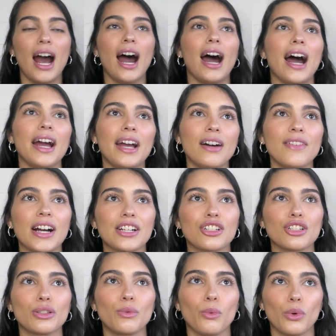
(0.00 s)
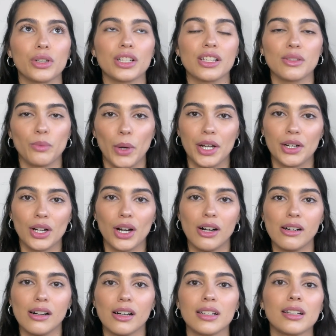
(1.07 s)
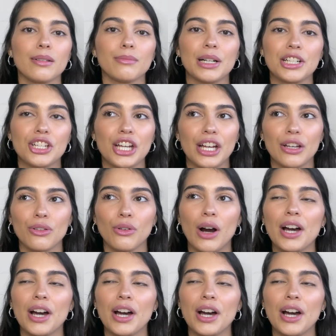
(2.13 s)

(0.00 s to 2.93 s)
I have actually worn a sweater on my channel.